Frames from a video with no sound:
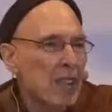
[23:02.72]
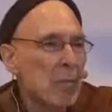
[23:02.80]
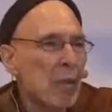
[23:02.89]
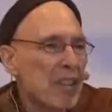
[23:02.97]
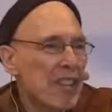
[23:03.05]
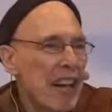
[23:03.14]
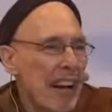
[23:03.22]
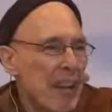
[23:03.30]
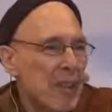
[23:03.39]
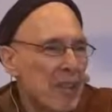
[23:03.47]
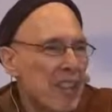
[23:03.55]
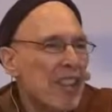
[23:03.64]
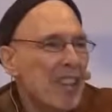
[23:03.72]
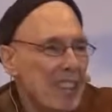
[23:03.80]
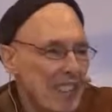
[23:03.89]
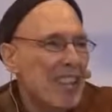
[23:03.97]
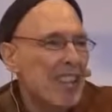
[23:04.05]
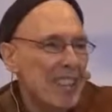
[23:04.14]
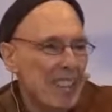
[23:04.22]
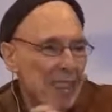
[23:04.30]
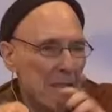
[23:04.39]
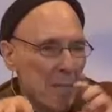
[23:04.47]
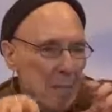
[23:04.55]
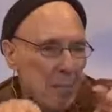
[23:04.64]
one down, in the sense
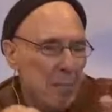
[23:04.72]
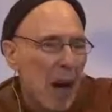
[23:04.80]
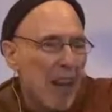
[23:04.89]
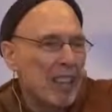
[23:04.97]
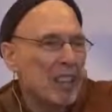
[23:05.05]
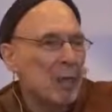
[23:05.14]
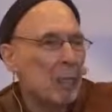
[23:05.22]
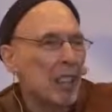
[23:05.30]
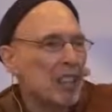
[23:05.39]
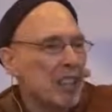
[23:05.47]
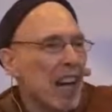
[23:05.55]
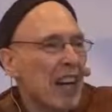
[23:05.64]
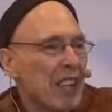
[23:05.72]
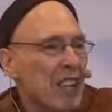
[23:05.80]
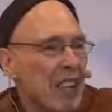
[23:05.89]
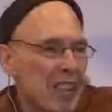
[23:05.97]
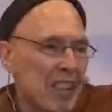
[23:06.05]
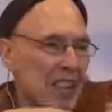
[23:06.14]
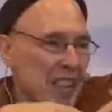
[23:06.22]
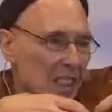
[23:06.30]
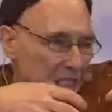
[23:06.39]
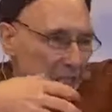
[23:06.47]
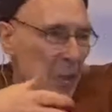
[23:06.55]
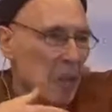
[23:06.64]
of binds one's conduct
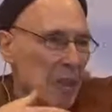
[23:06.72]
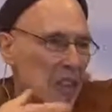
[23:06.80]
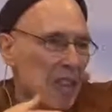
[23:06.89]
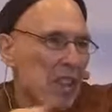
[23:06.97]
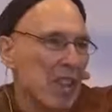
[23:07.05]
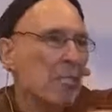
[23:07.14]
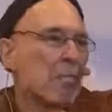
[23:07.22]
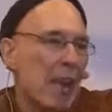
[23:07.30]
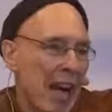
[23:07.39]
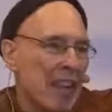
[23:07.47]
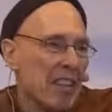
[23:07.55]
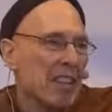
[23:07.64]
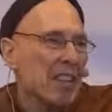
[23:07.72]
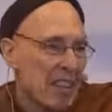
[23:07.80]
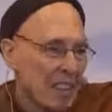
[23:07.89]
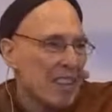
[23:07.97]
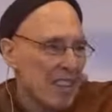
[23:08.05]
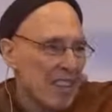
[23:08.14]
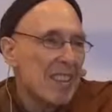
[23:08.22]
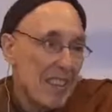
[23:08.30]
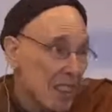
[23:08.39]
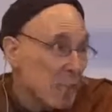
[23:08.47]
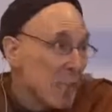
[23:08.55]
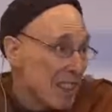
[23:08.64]
to a certain pattern.
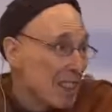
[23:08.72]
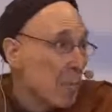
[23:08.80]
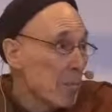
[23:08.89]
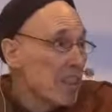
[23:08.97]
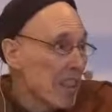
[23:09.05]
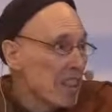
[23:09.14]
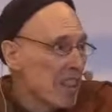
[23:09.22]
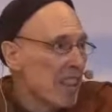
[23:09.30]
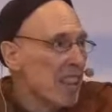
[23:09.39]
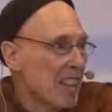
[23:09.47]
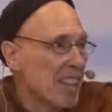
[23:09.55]
That's my supposition.